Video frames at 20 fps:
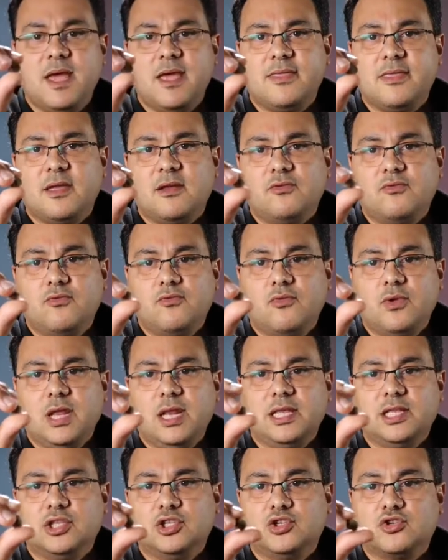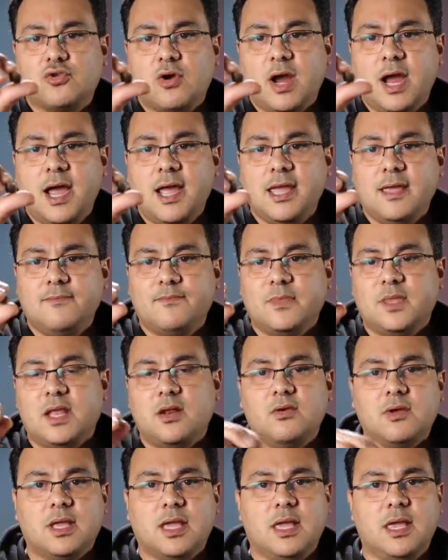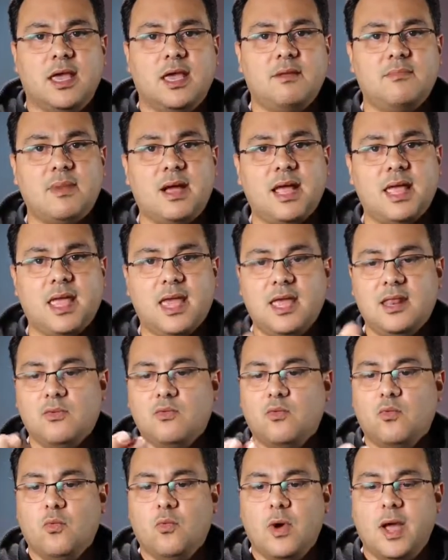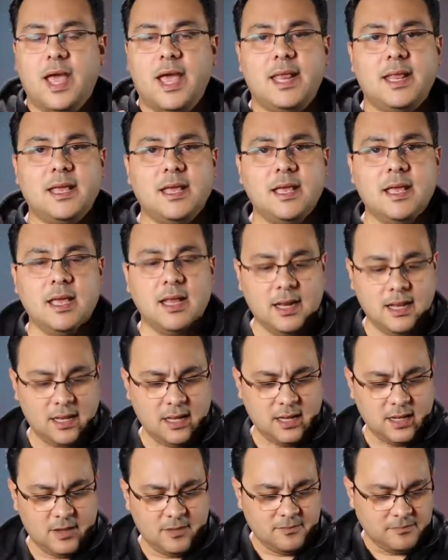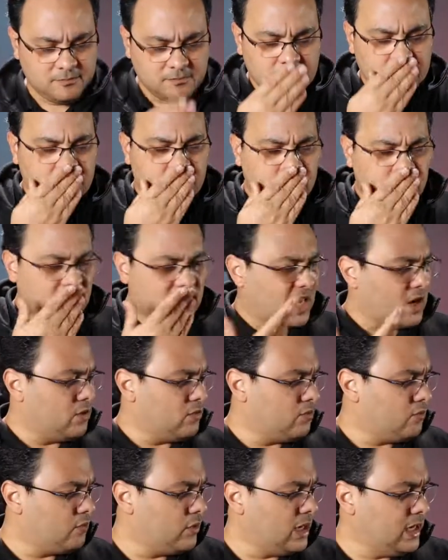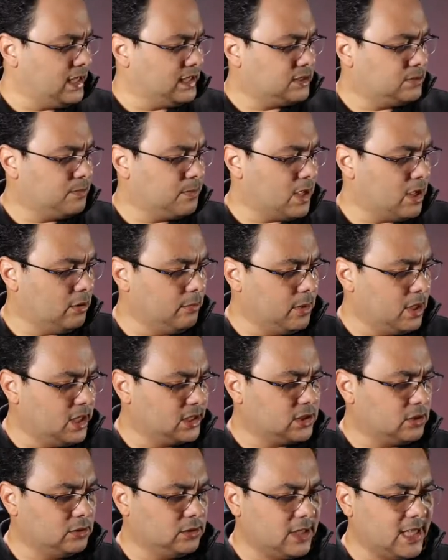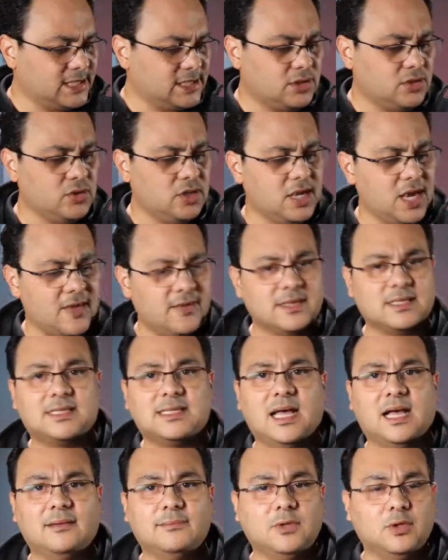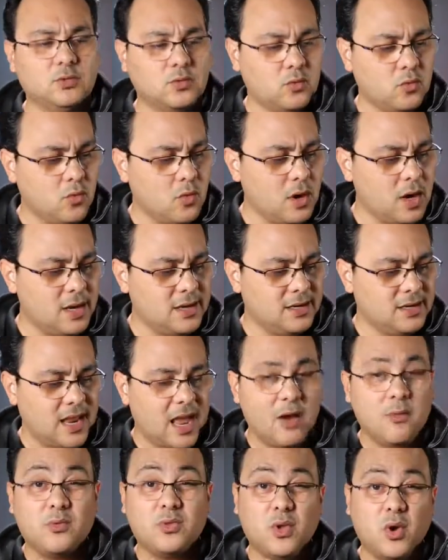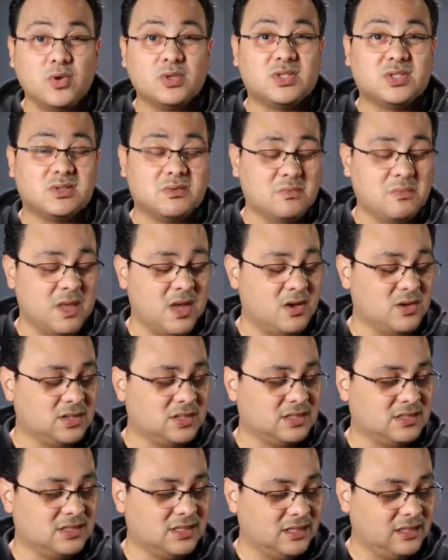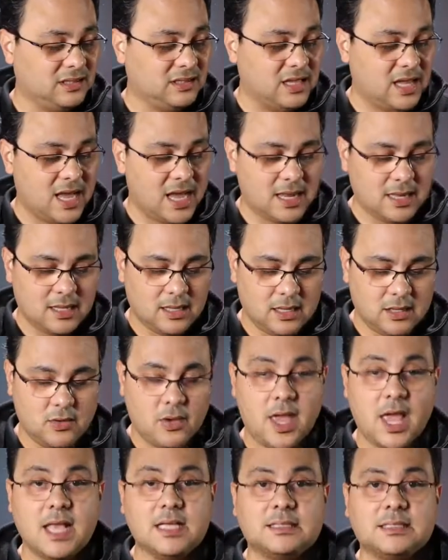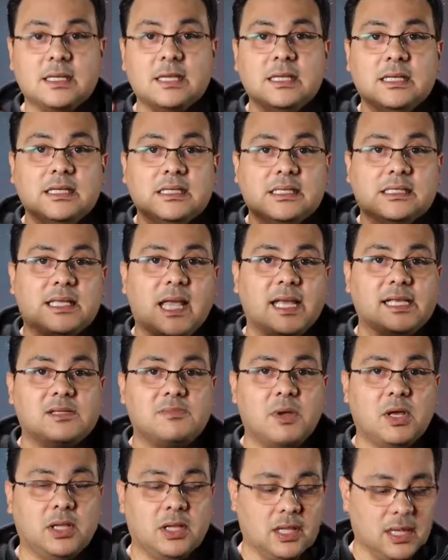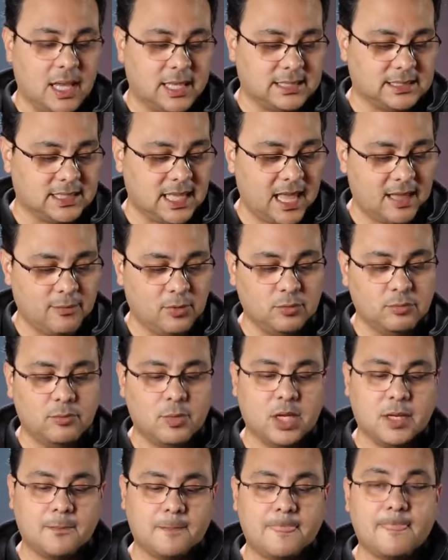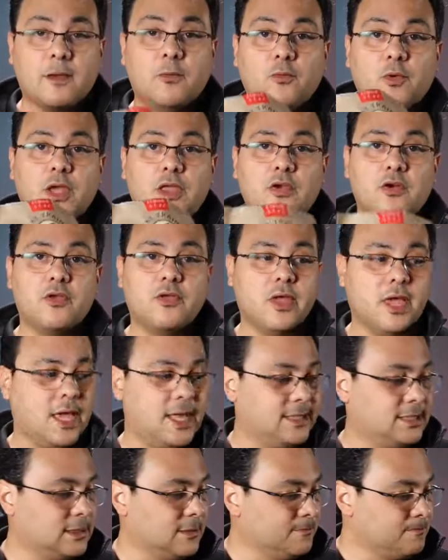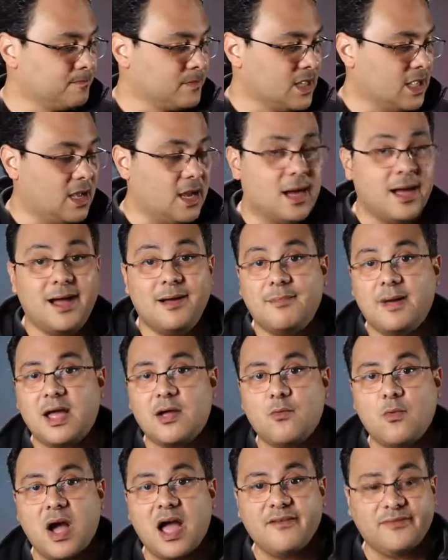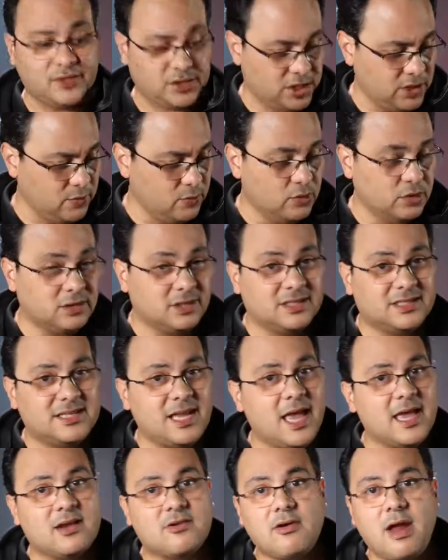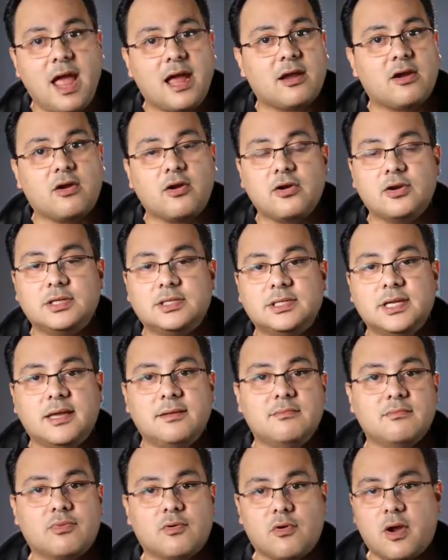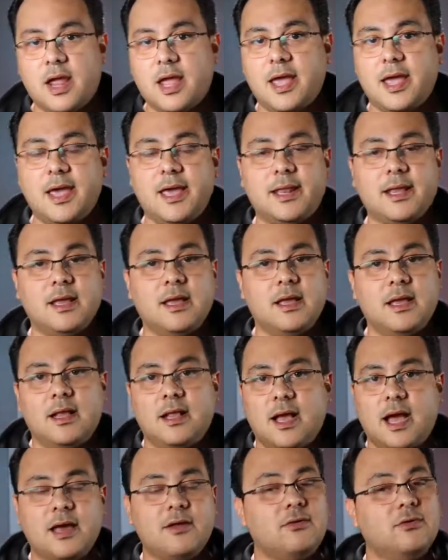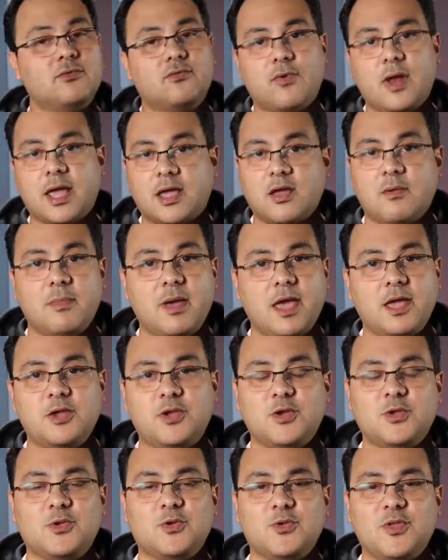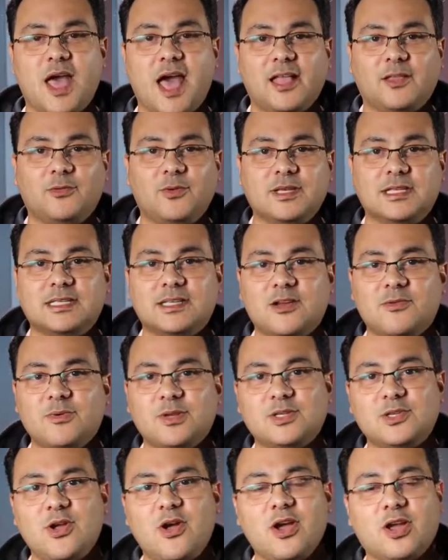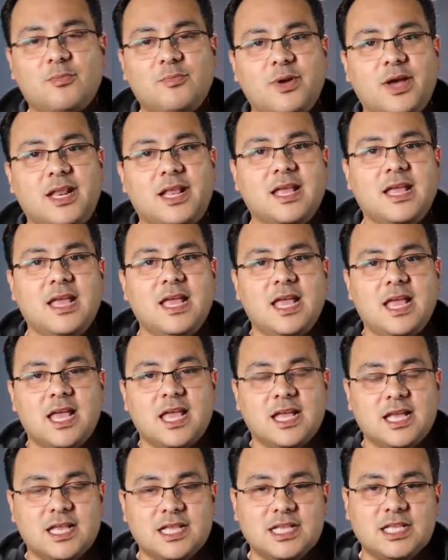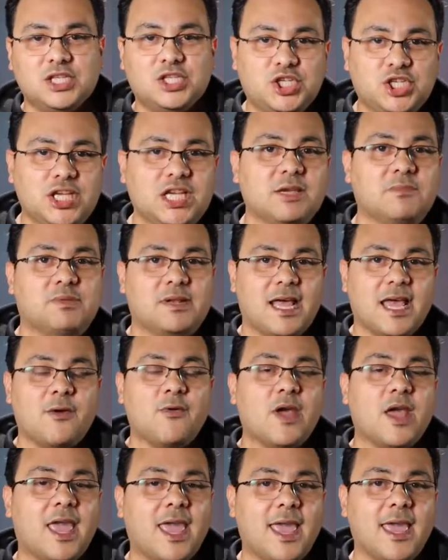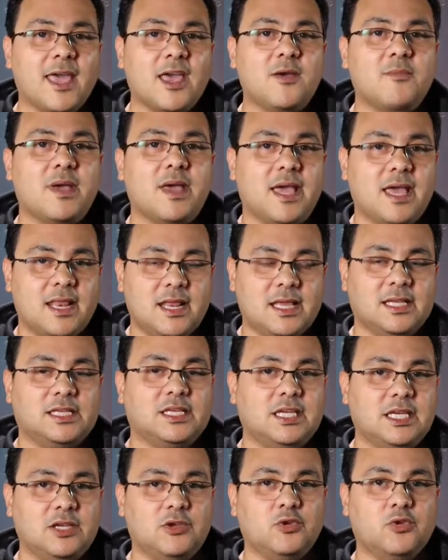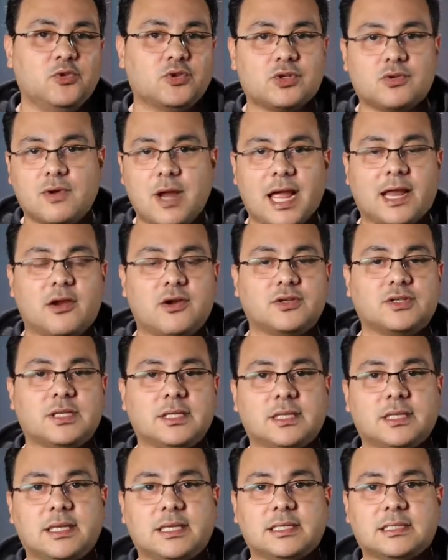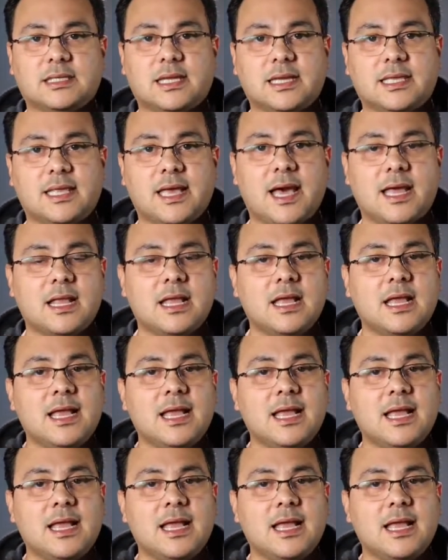And they're really dry. They don't get my hand wet. They don't really smell much. Unless you get a salmon one, those smells a lot in your hands. They smelling like salmon, but we do this. My wife, she would take crackers and bread. I don't recommend you do that to a service dog, but she play with him and she use crackers and things like that.